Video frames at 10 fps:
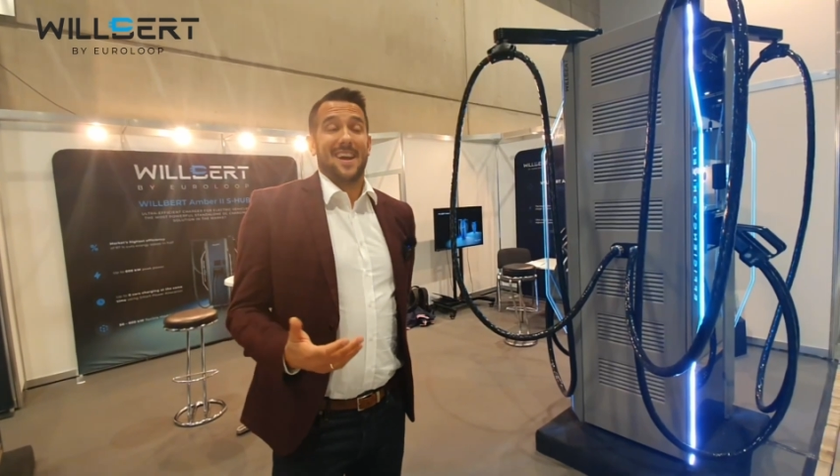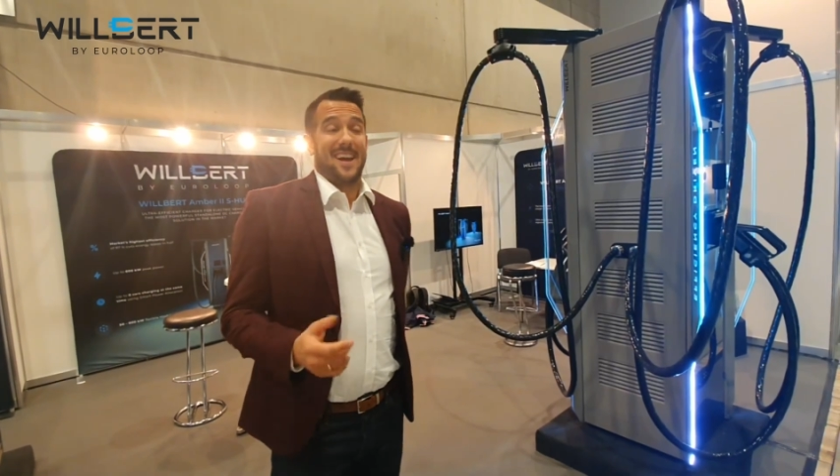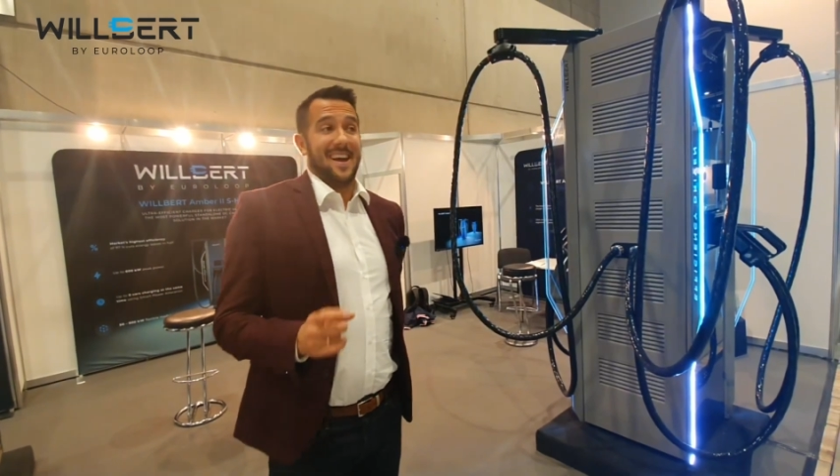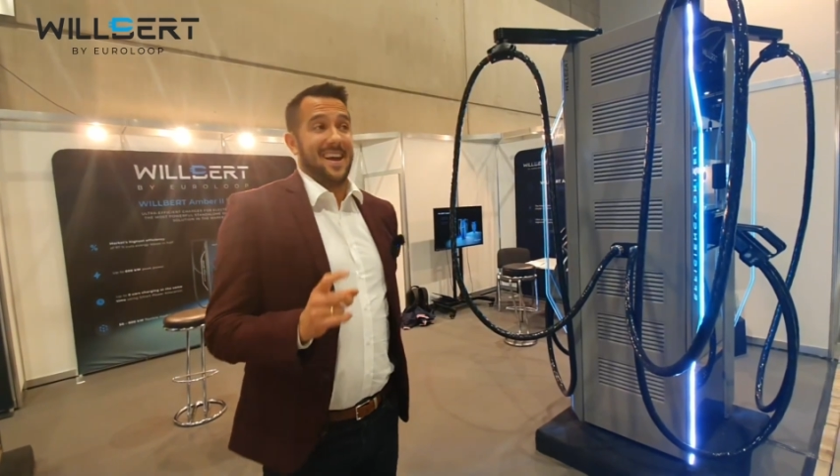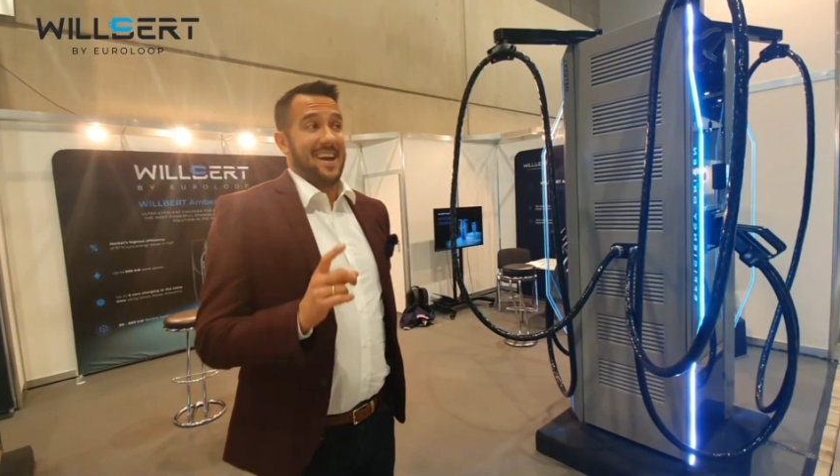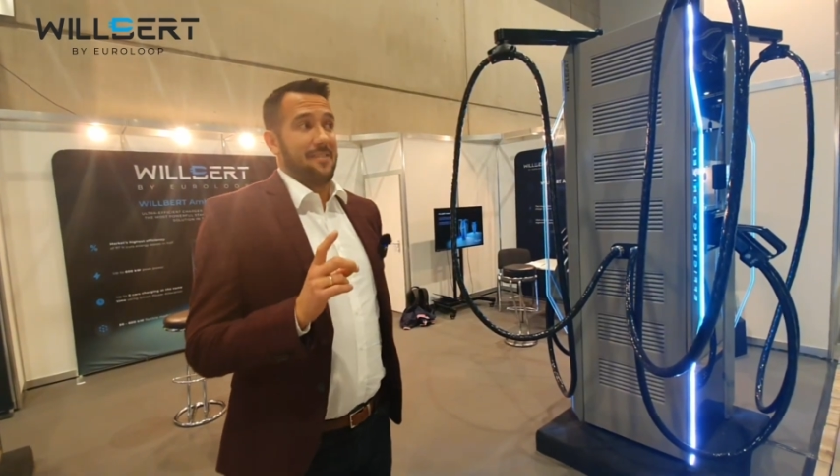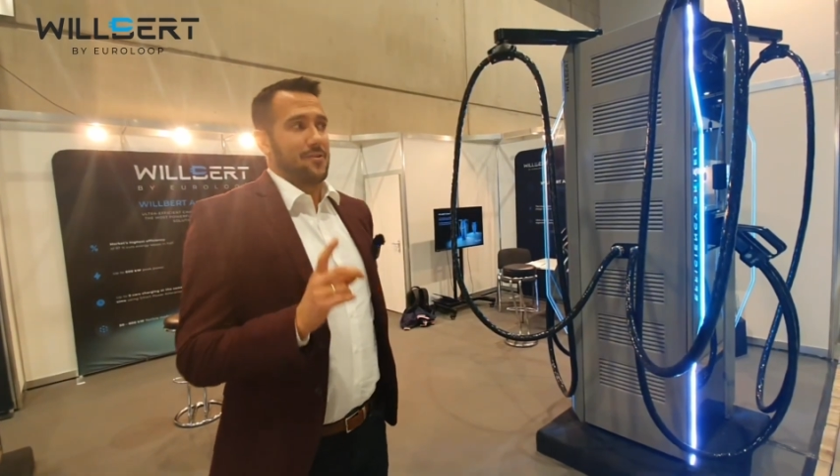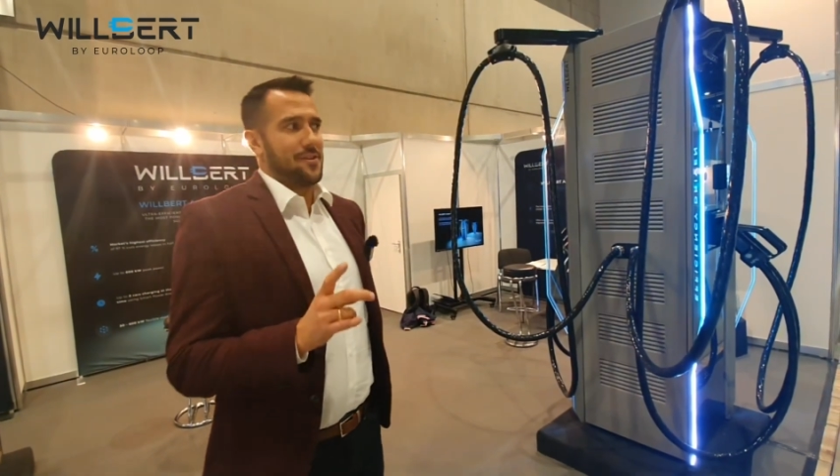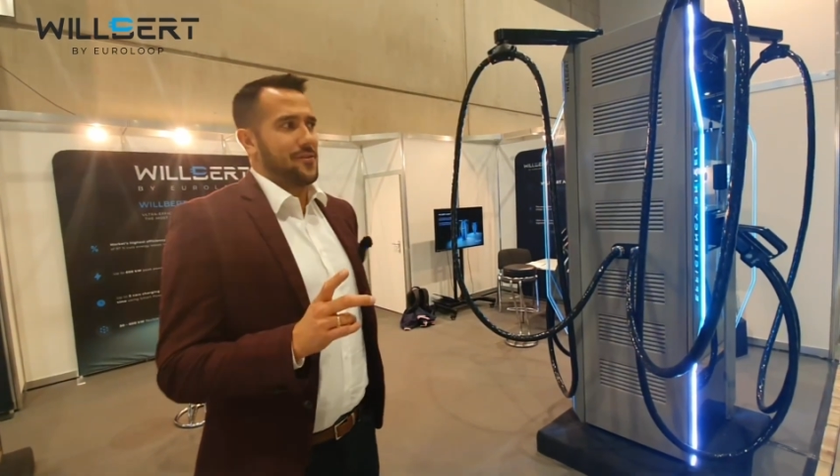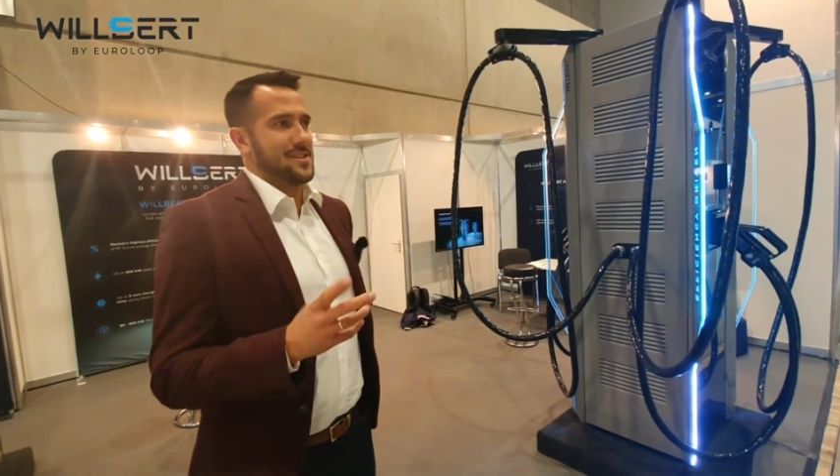And
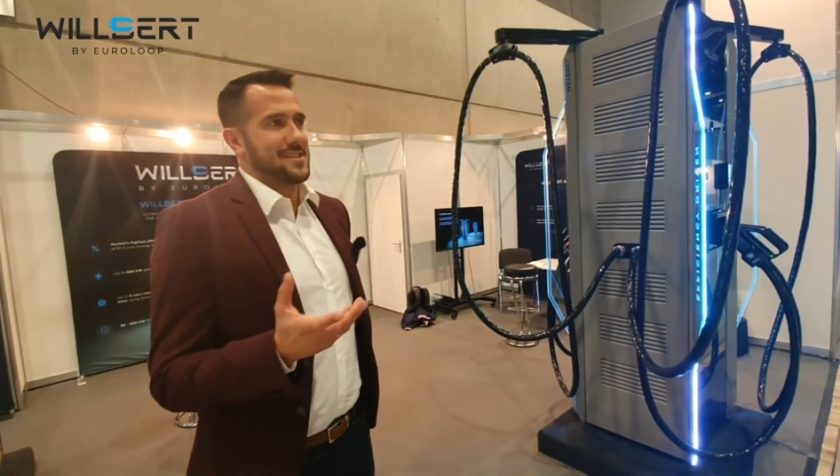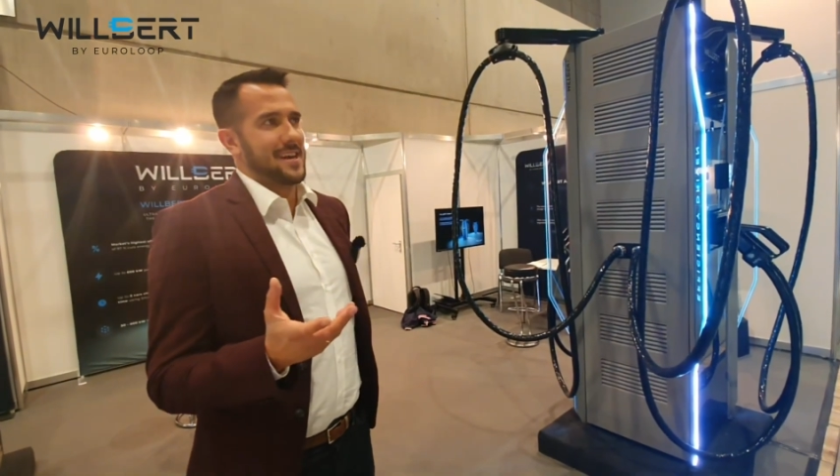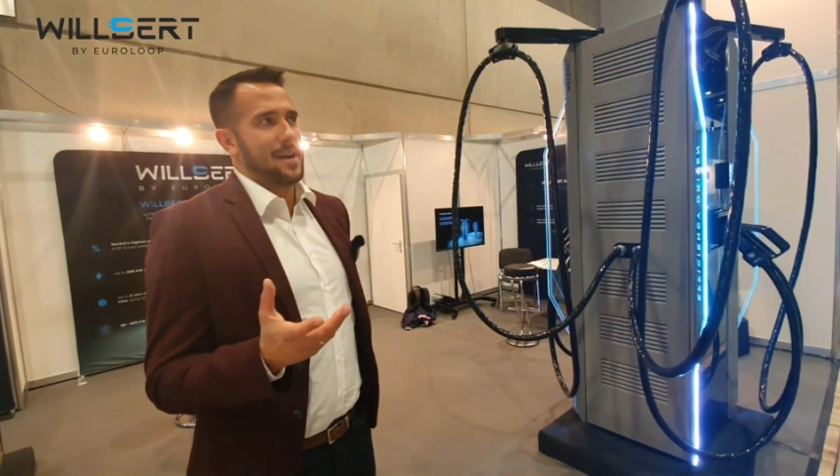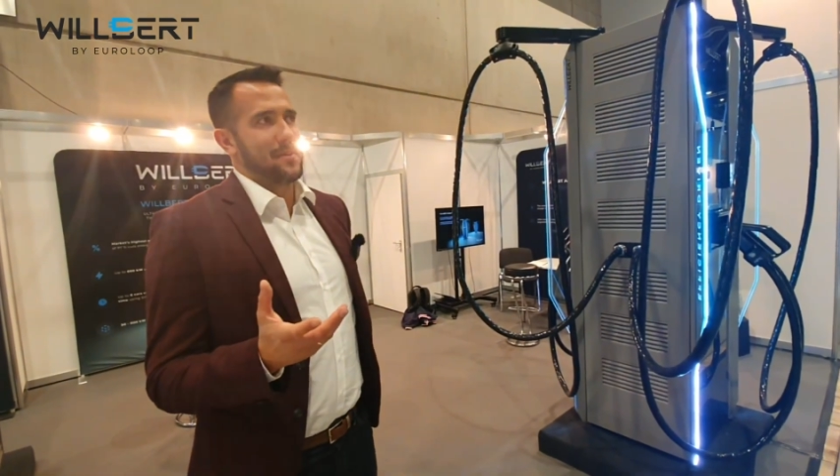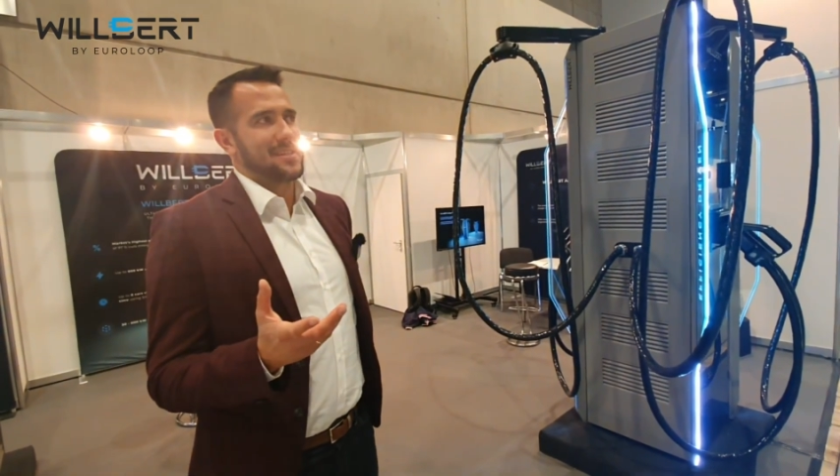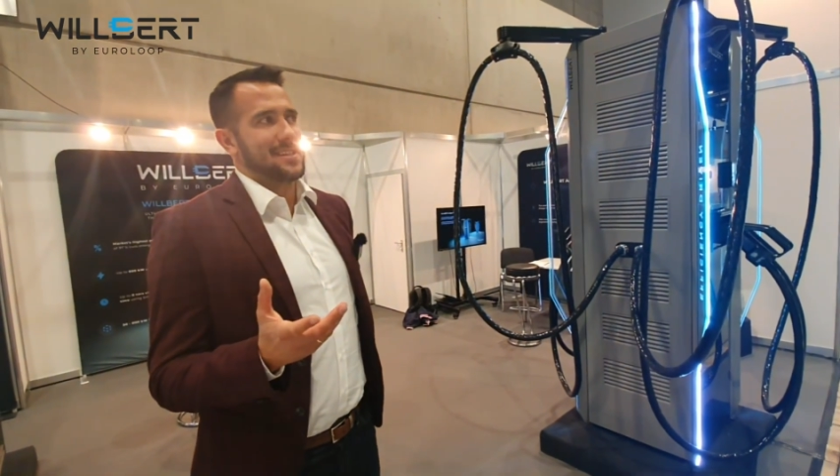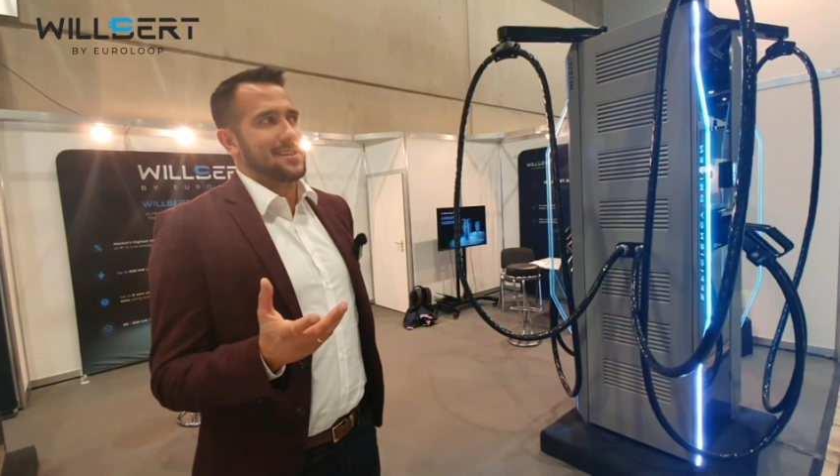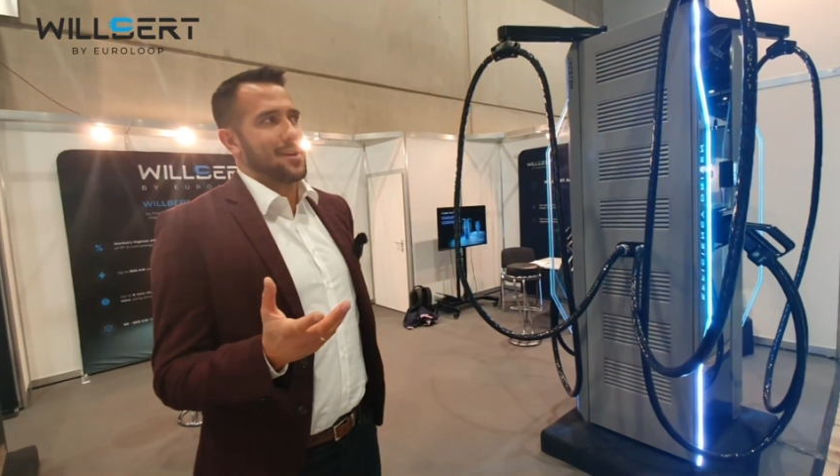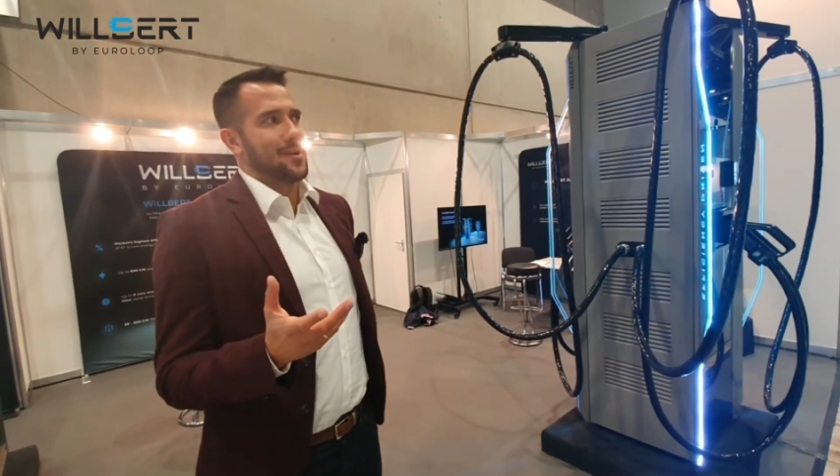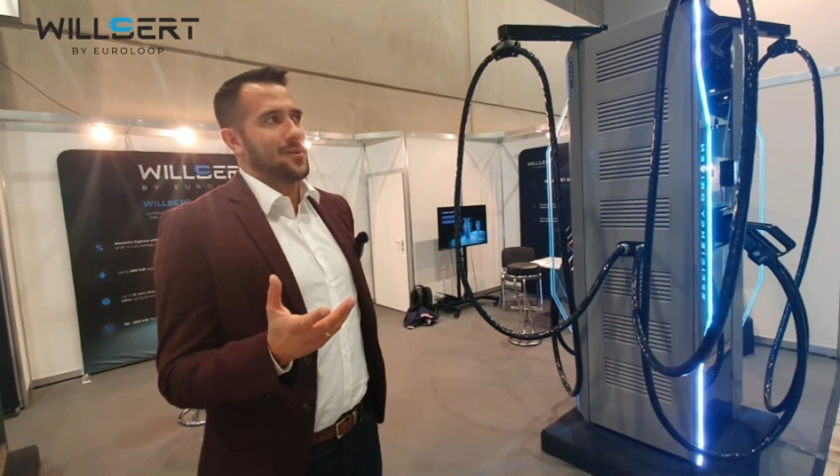for the first time, as he
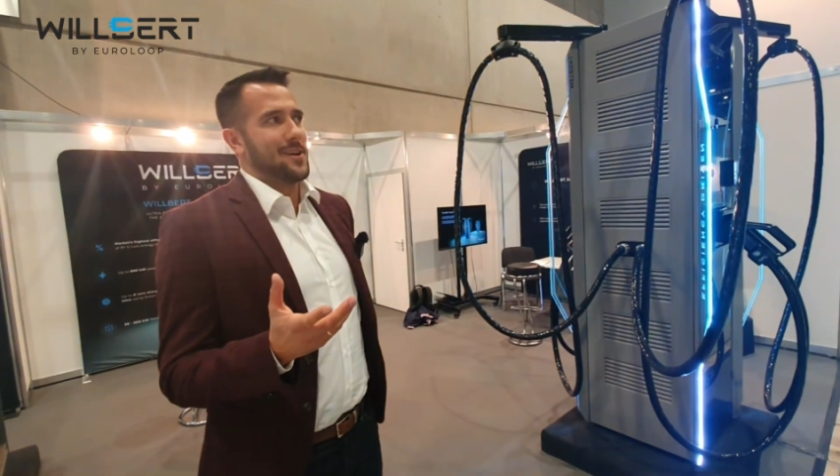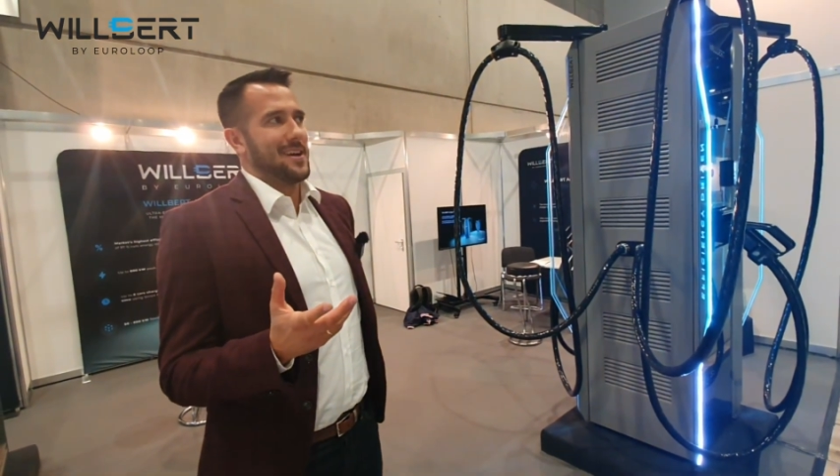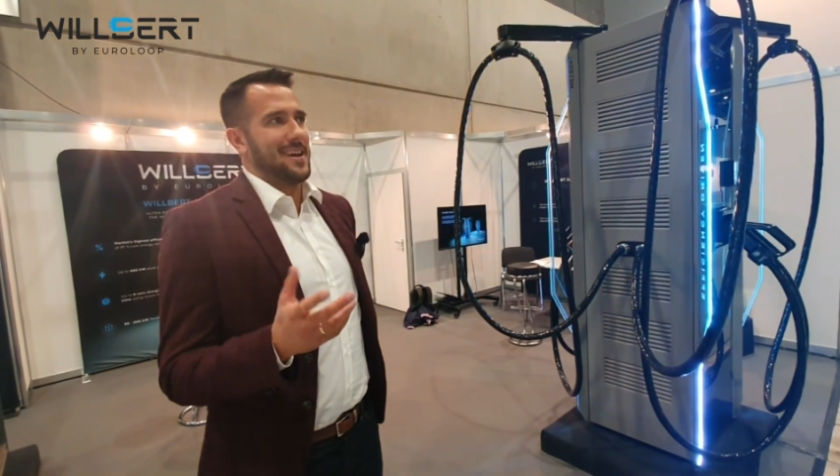saw